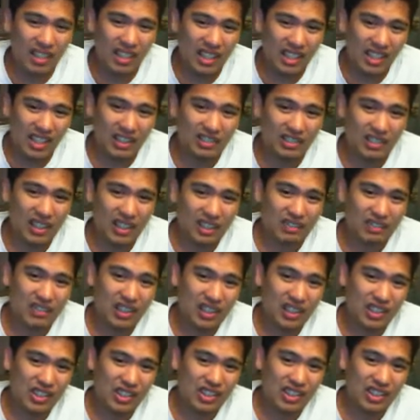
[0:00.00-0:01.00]
Next fight
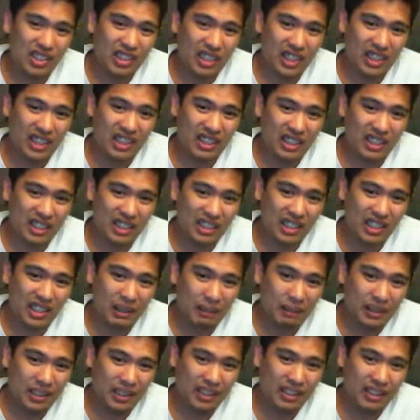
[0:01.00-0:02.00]
after that, Juliana
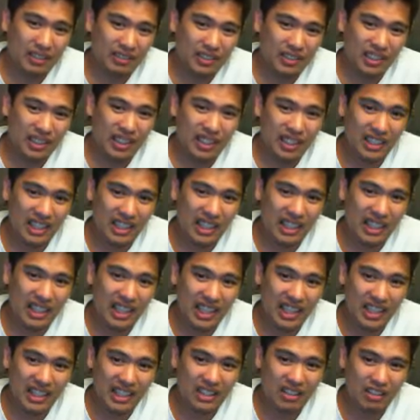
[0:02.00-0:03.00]
Lima defeated Nina
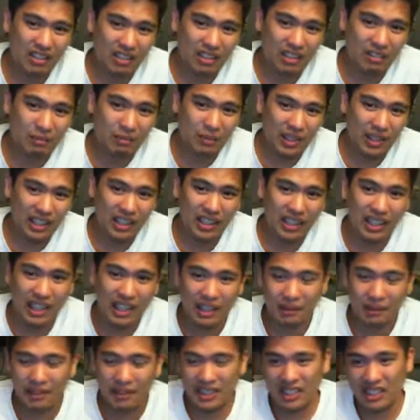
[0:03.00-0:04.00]
Ansaroff by
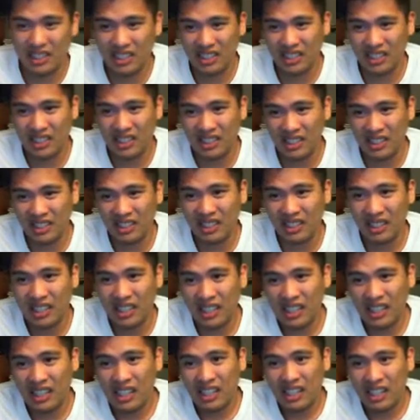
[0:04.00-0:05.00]
unanimous decision.
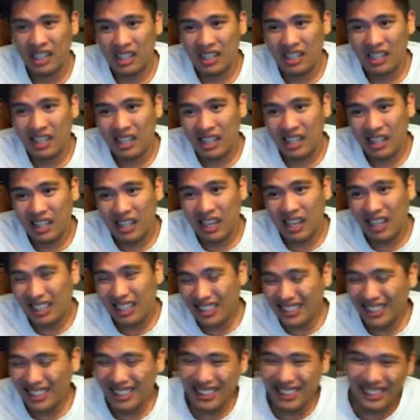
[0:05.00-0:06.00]

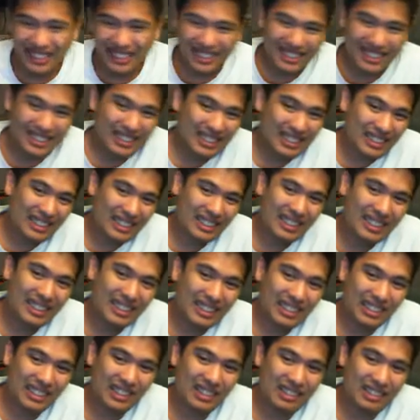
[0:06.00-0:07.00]
It kind of,
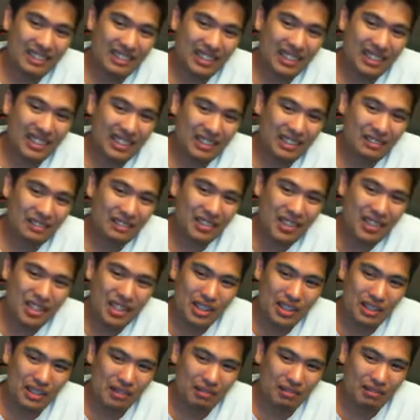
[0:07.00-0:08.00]
you know, I've
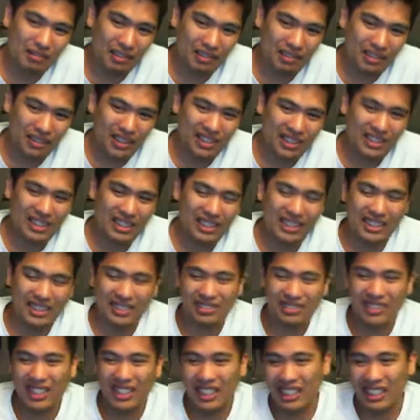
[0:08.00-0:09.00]
read some reviews on
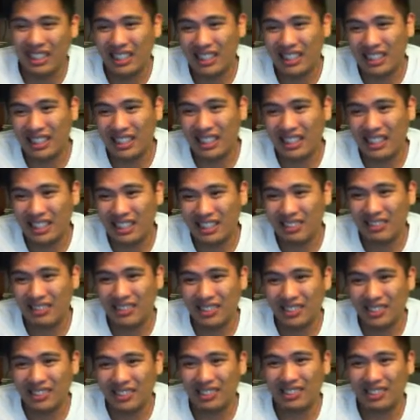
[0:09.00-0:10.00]
this fight. I've
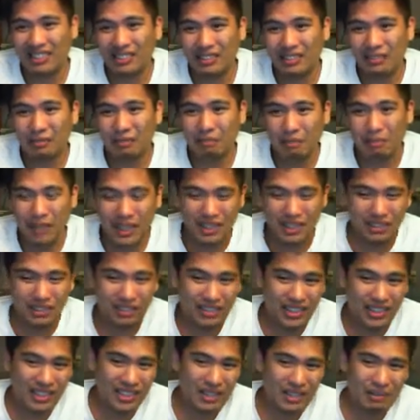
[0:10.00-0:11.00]
heard mixed
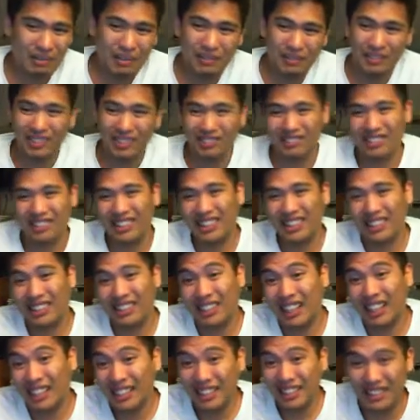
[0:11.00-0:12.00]
reviews. Some people
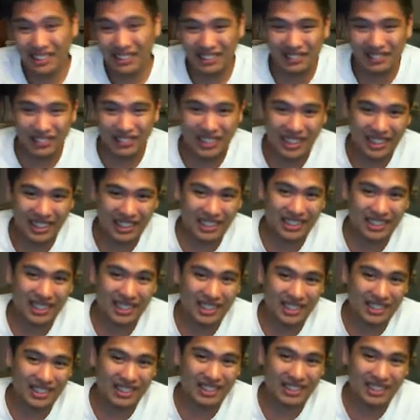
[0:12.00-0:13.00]
liked this fight and thought it